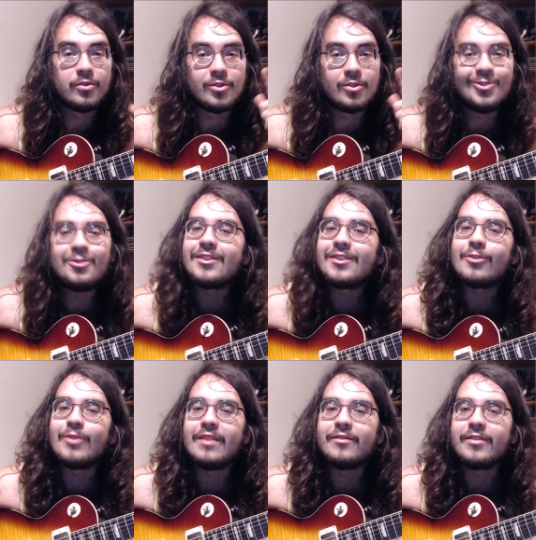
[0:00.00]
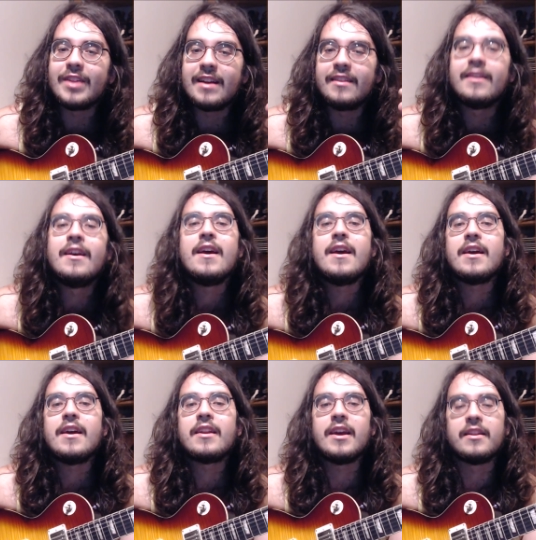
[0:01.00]
So do stick around for that.
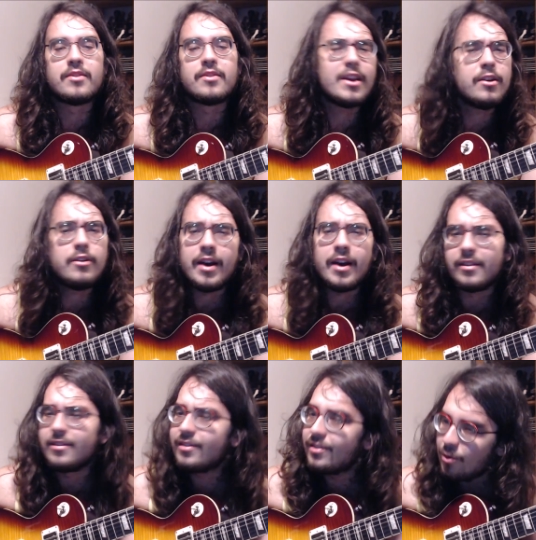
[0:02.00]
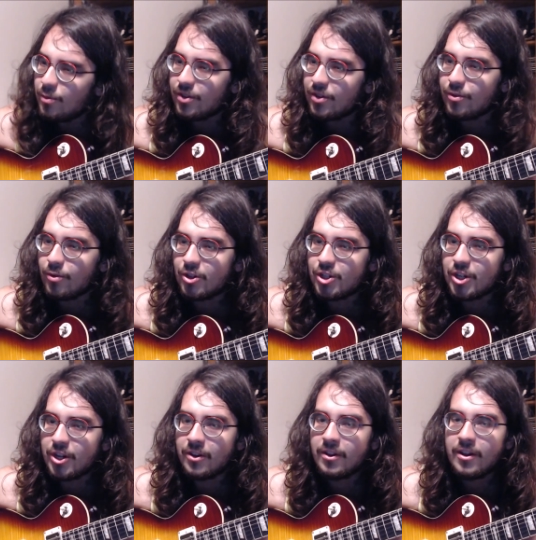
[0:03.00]
And again, thank you guys so much for
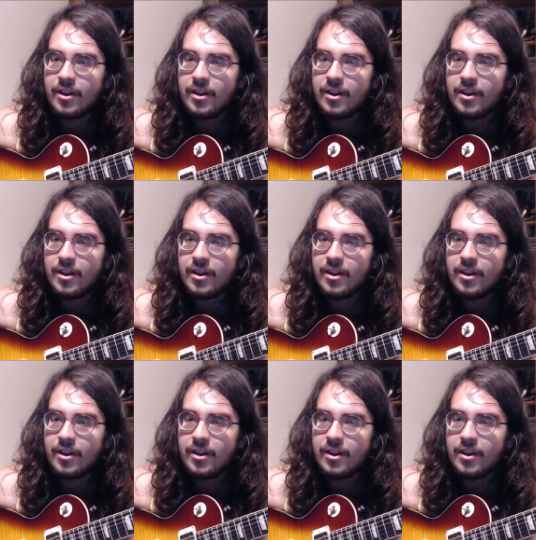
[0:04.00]
watching.